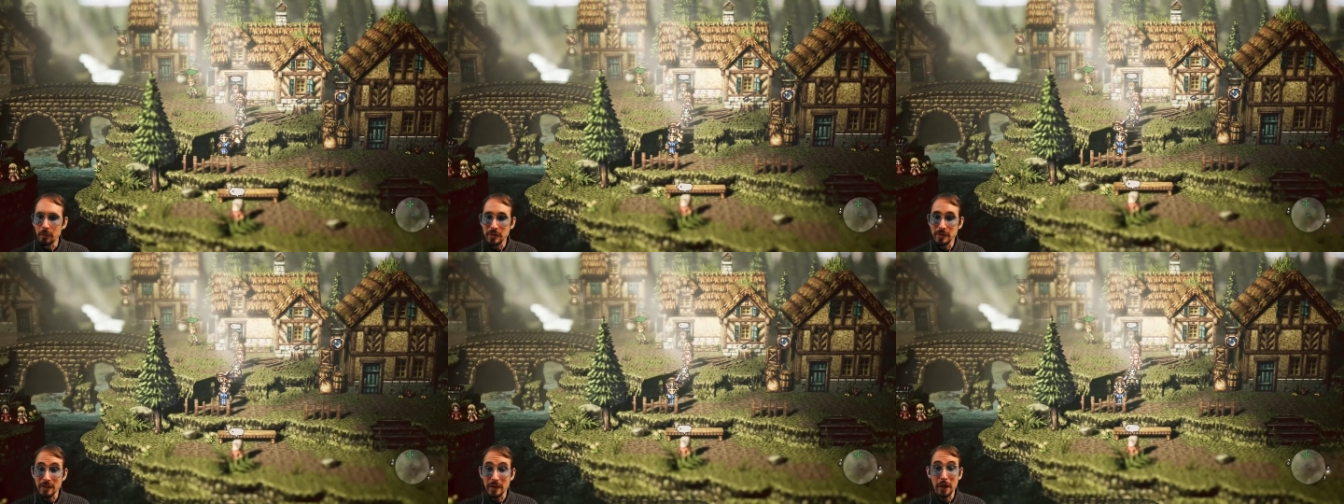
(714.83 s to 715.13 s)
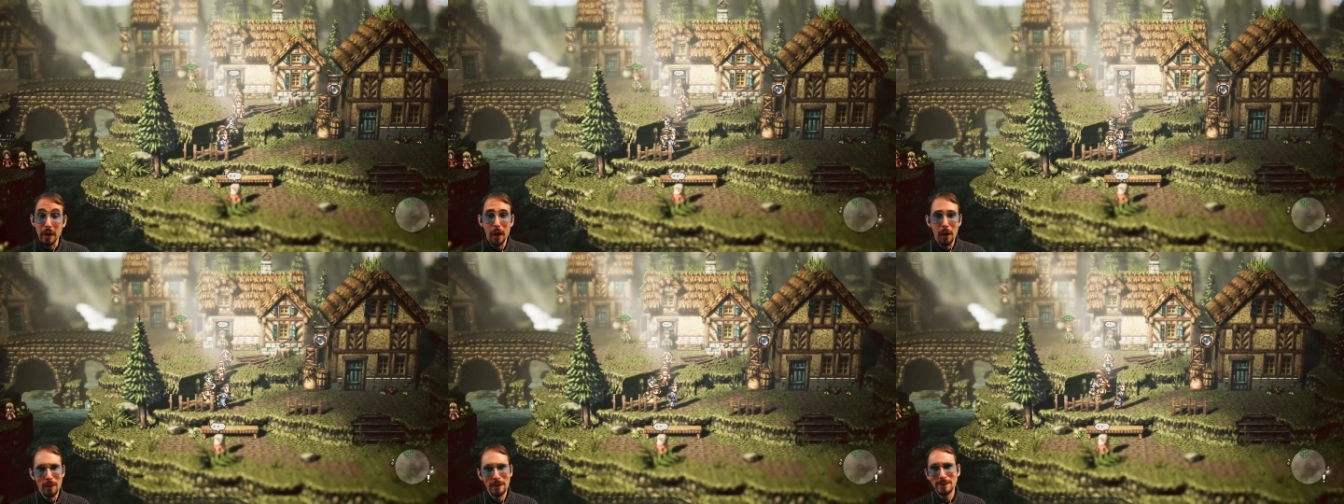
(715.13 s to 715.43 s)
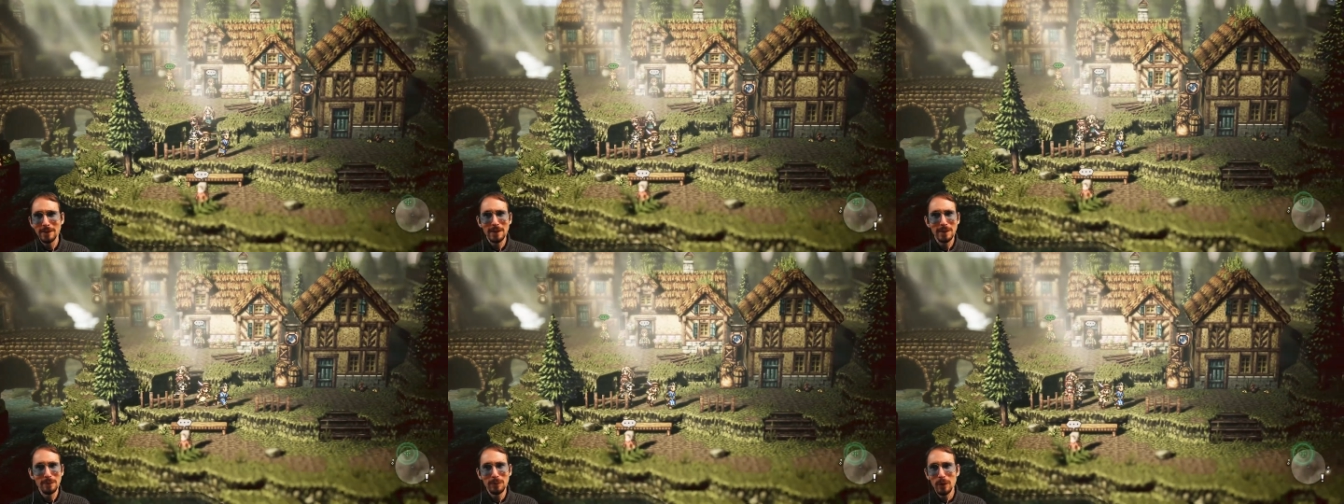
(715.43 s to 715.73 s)
and then we say,
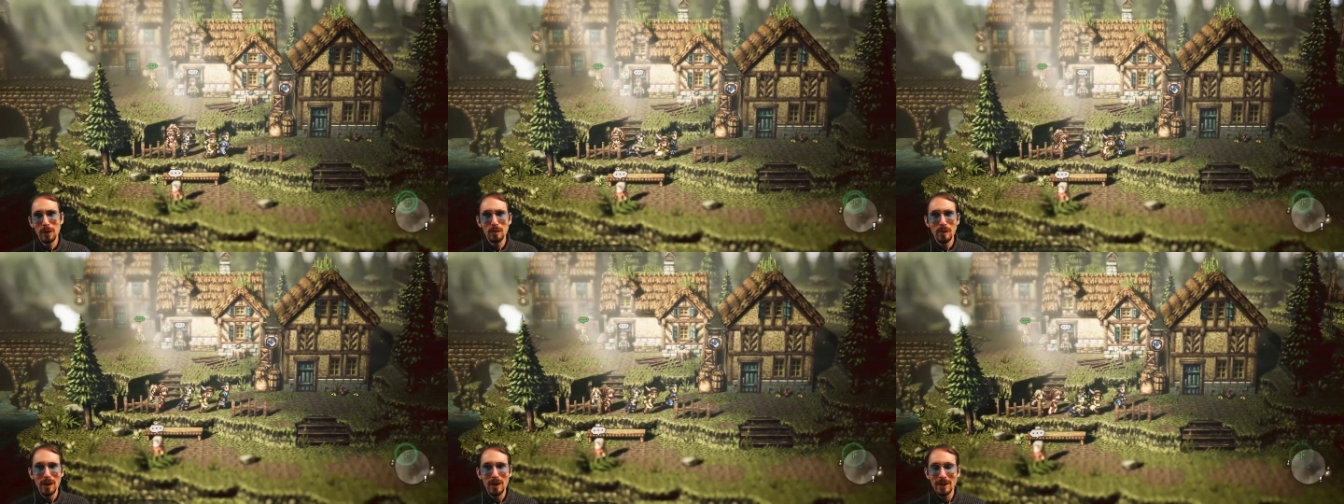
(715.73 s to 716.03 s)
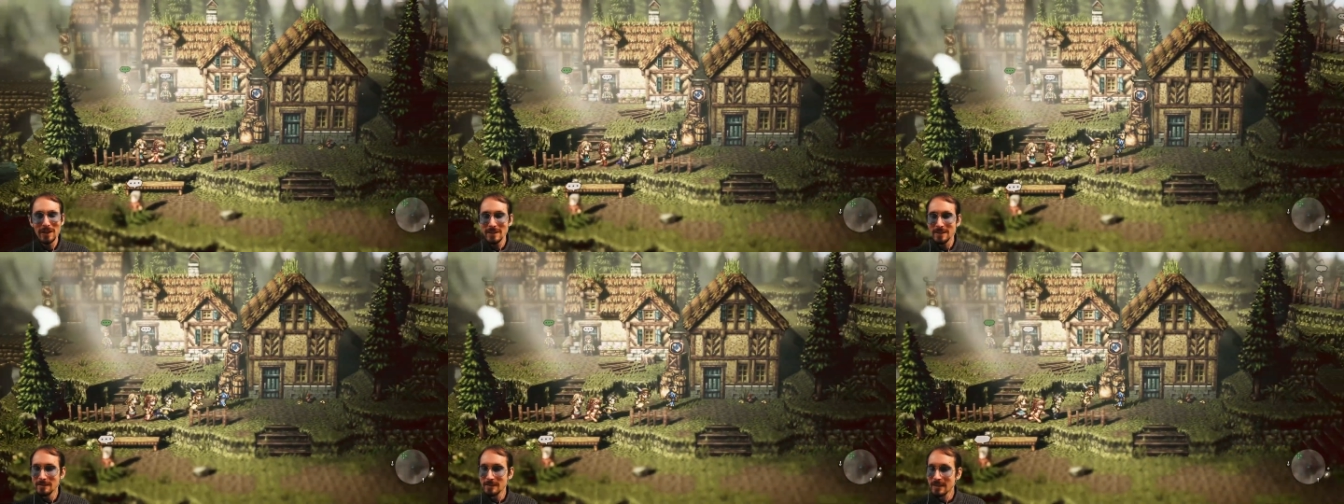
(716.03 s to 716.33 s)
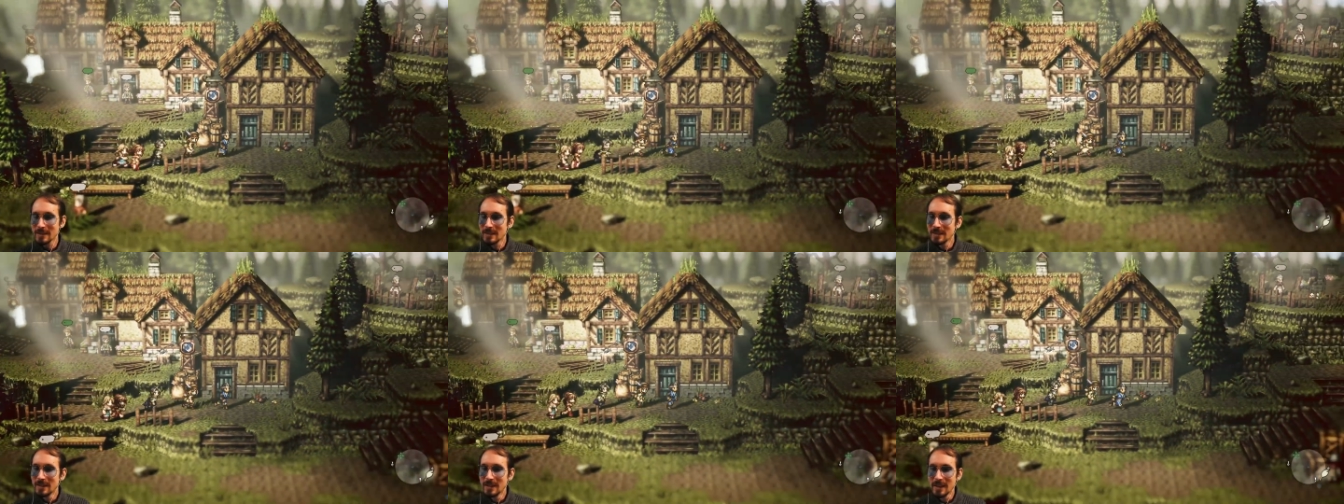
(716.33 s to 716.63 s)
always looking for a bargain!
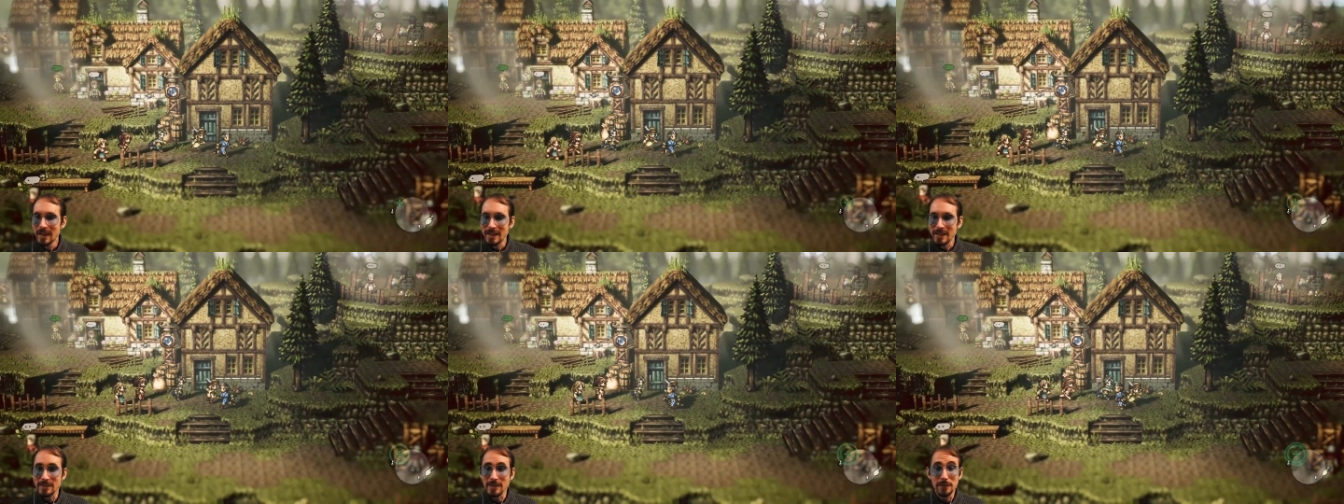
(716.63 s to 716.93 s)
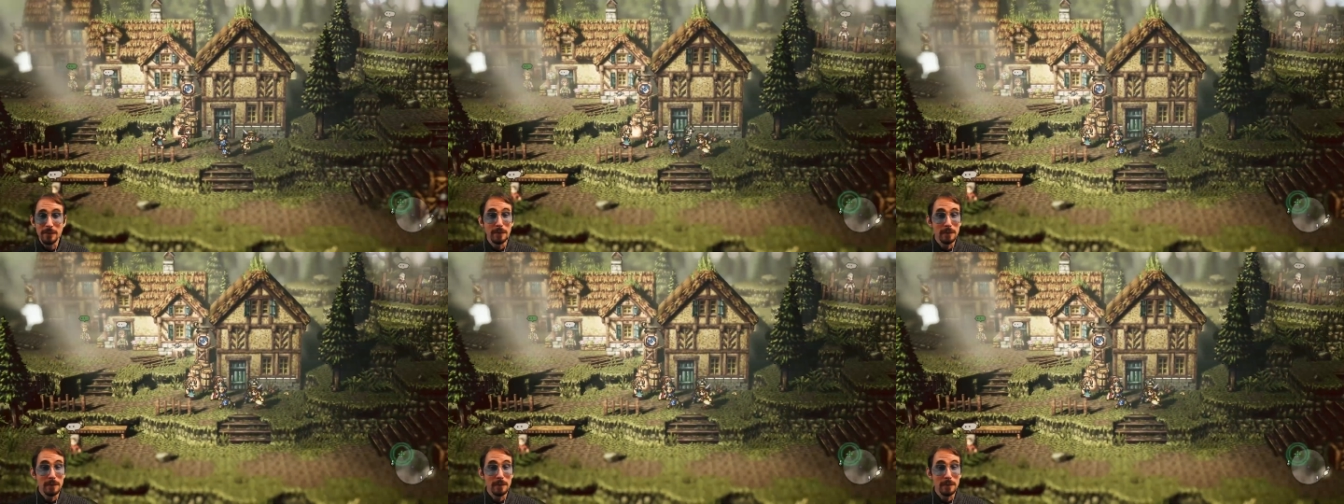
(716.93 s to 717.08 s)
As